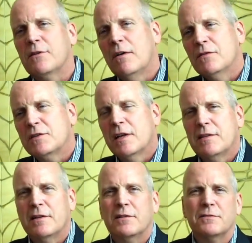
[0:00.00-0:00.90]
or all of a
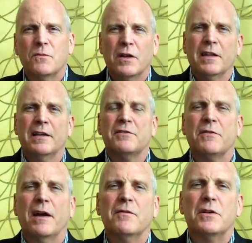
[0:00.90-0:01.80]
sudden there's one less
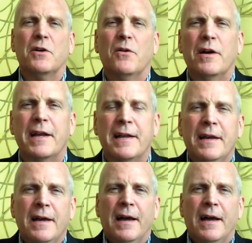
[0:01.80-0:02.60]
traveler going,